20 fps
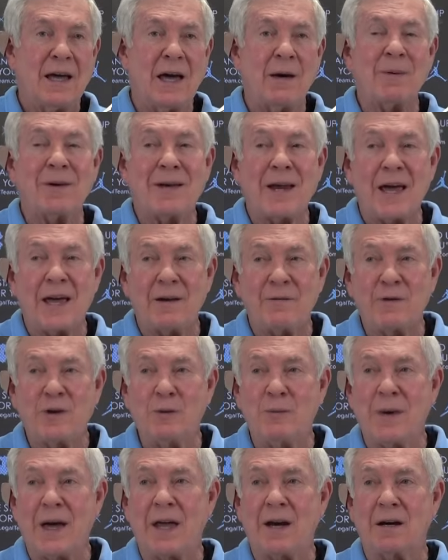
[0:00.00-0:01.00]
Habitat
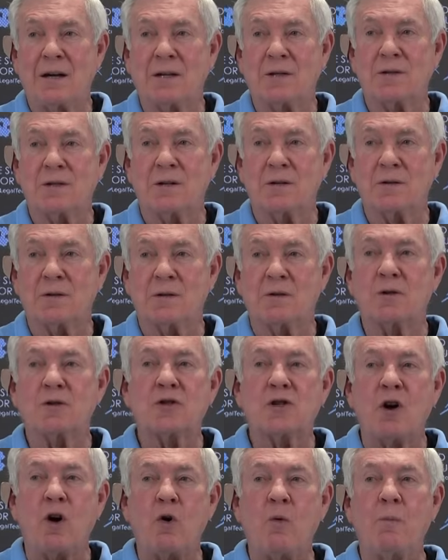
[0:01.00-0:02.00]
of Humanities.
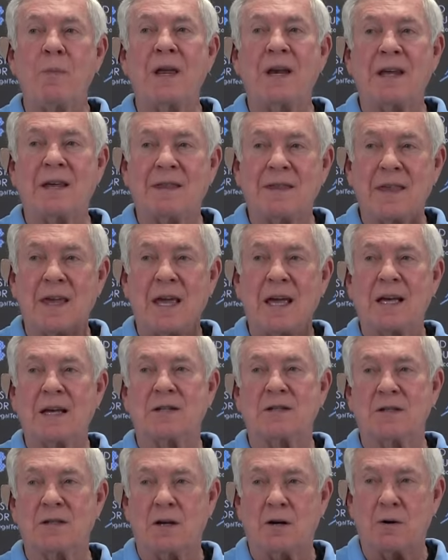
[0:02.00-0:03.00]
There's so many
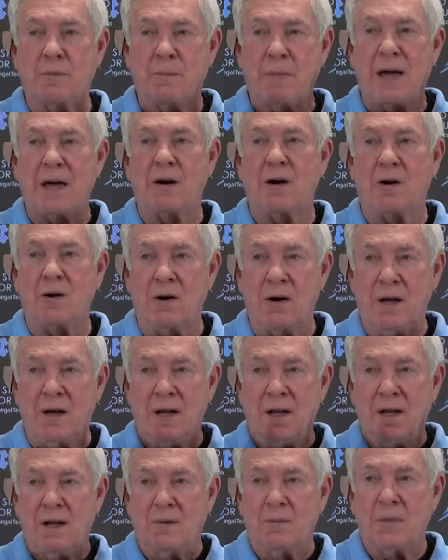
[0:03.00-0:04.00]
things that are
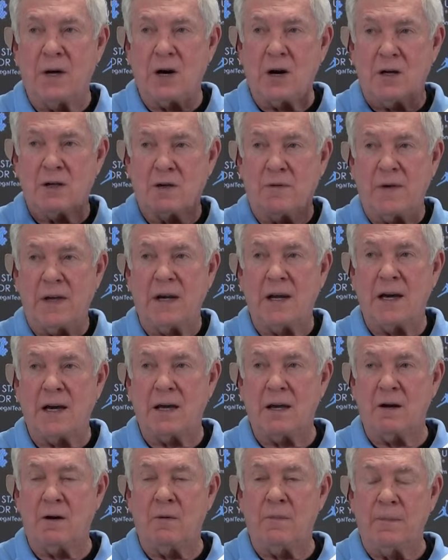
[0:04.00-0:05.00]
better because of
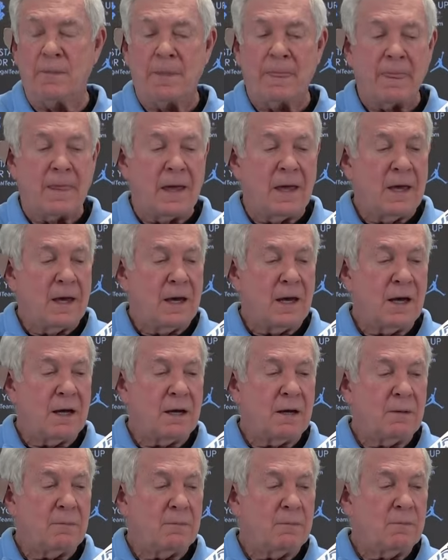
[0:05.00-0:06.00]
NIL.
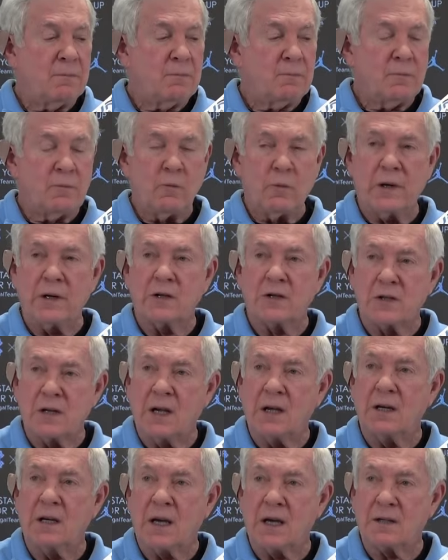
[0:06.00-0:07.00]
We
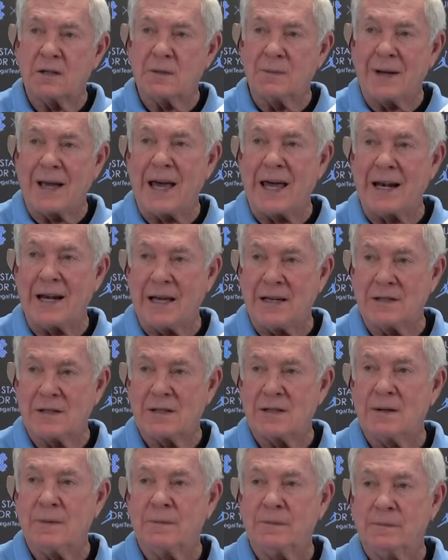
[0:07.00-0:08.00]
just need to get some
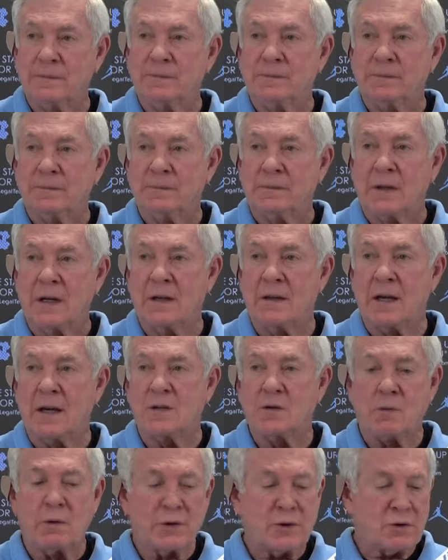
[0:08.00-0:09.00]
guidelines. And
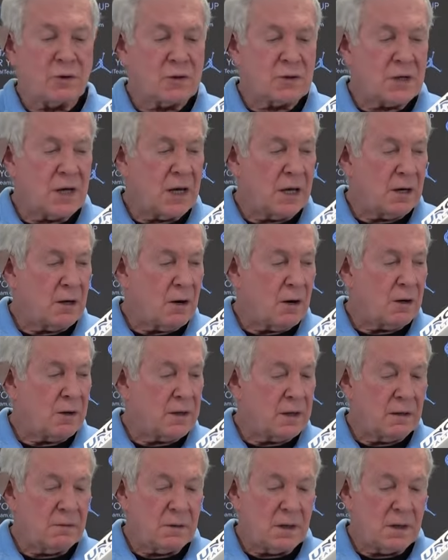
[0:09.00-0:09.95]
that's what you're saying, Art.